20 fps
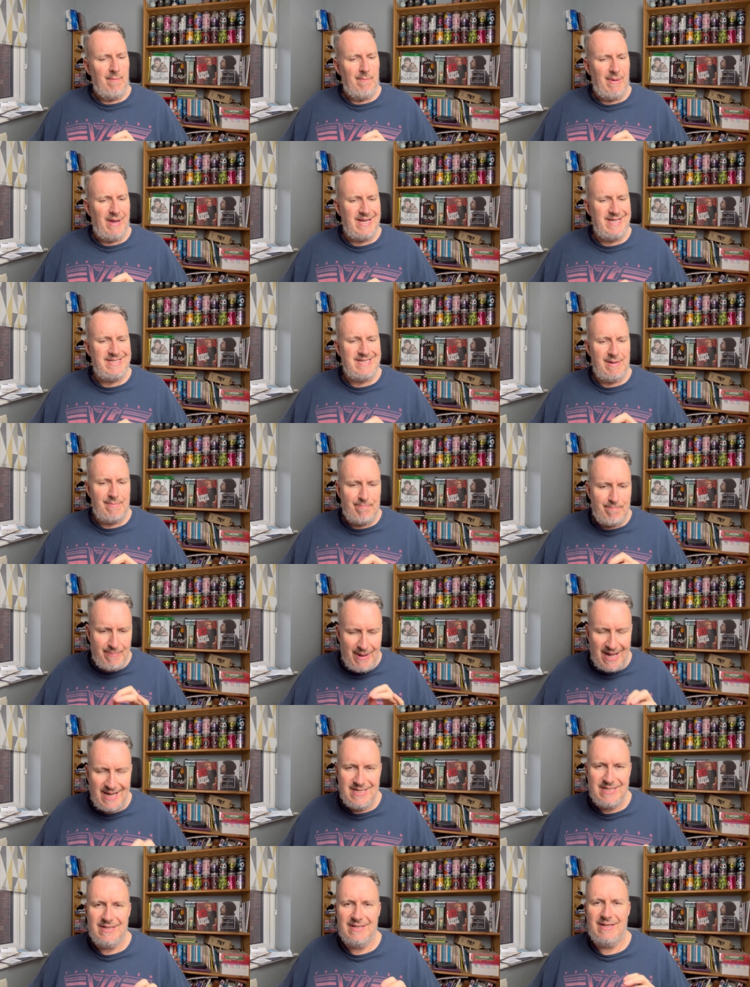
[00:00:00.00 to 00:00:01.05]
But is it
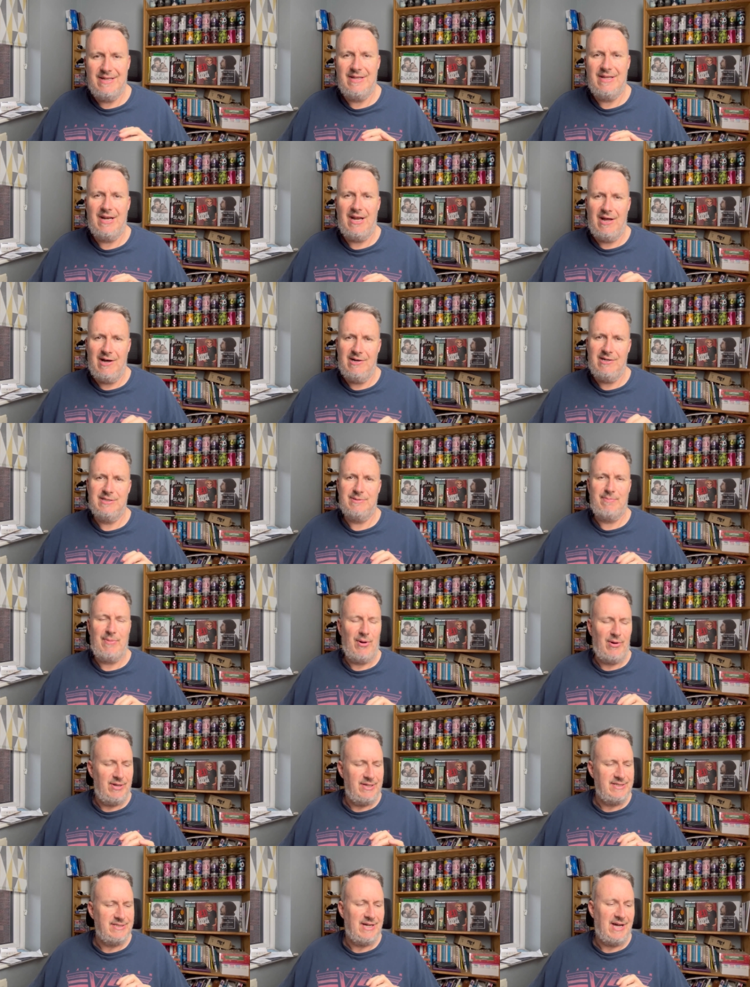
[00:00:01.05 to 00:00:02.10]
better than the last
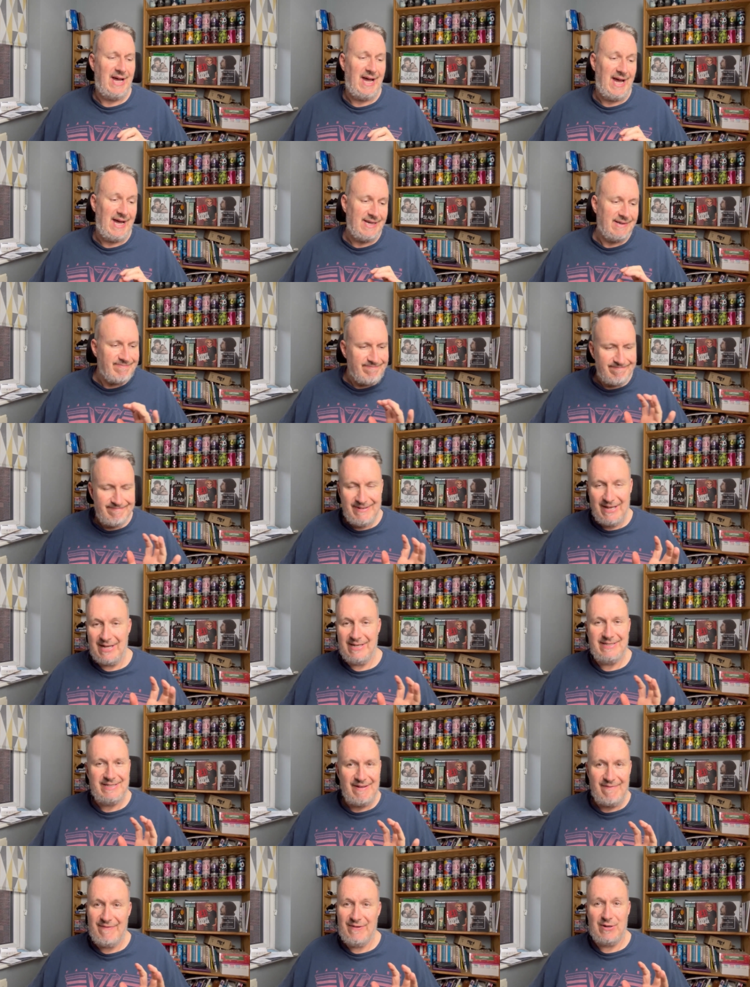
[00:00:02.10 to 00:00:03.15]
polys that I had? Yeah,
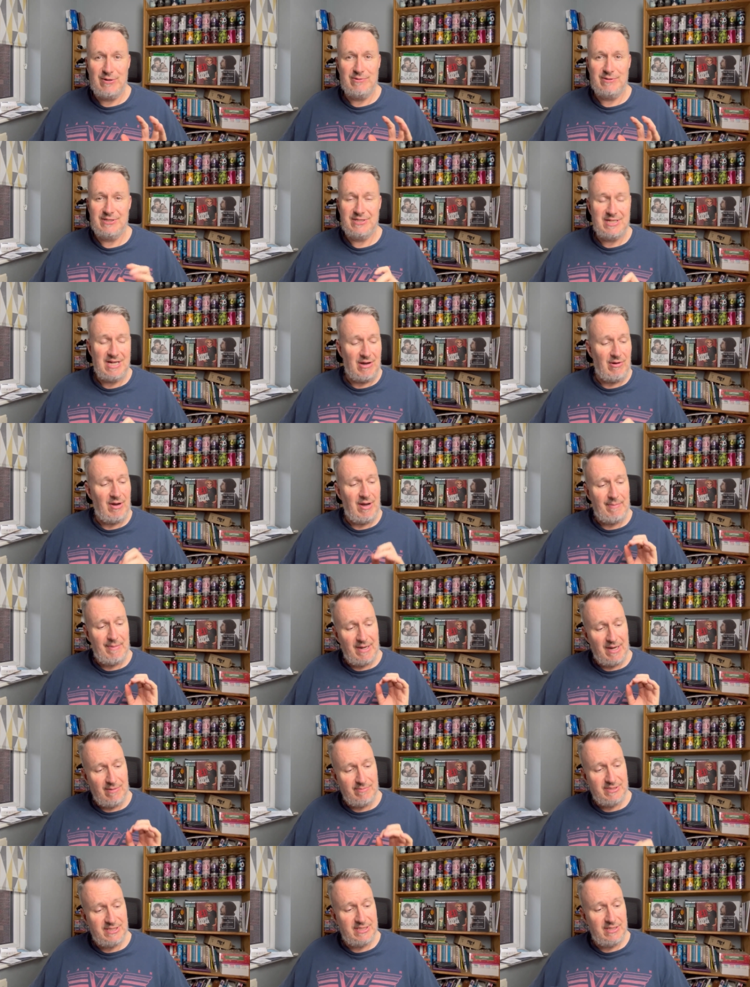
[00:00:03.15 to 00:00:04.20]
difficult to tell. I mean,
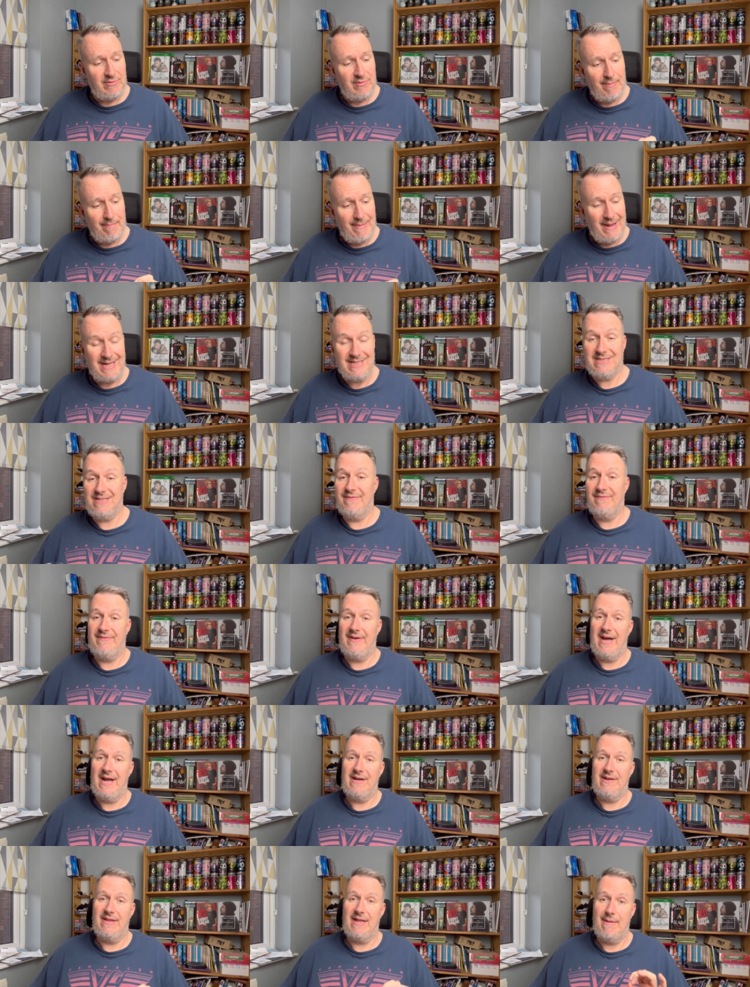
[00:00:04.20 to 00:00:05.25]
I'm still a massive
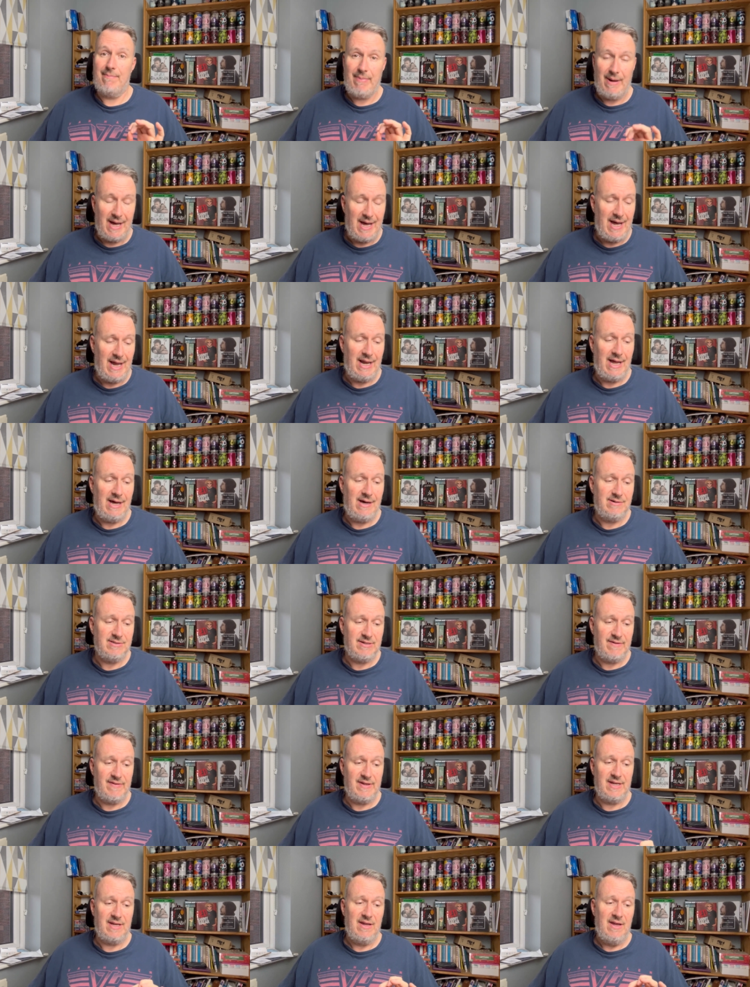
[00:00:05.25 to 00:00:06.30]
fan of their pale ales. I
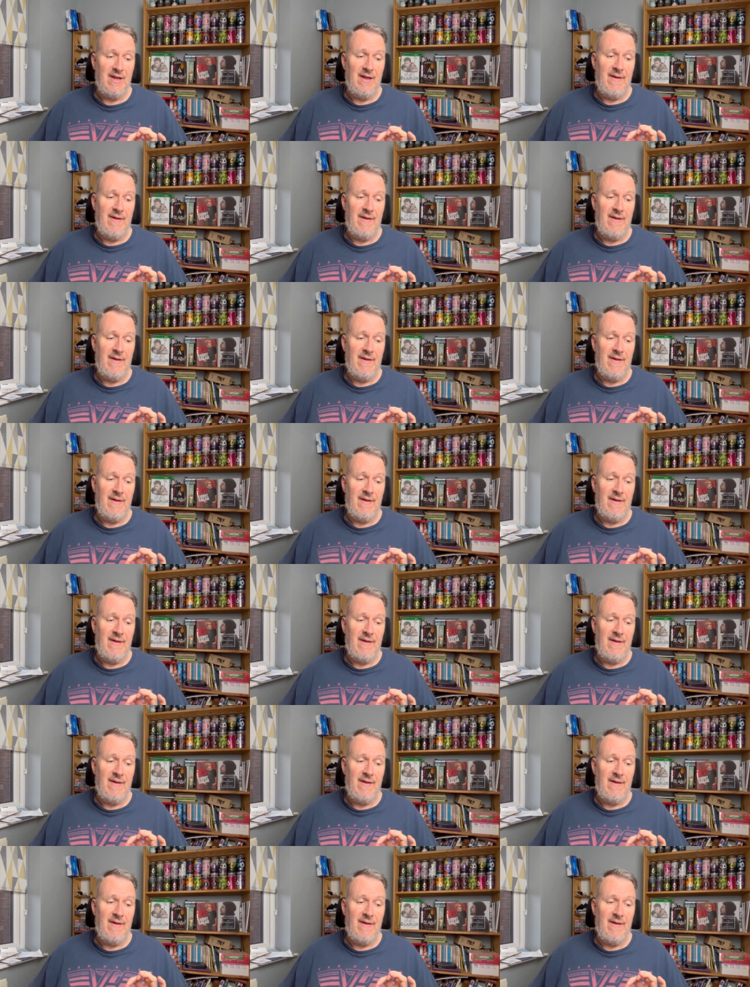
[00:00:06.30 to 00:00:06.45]
think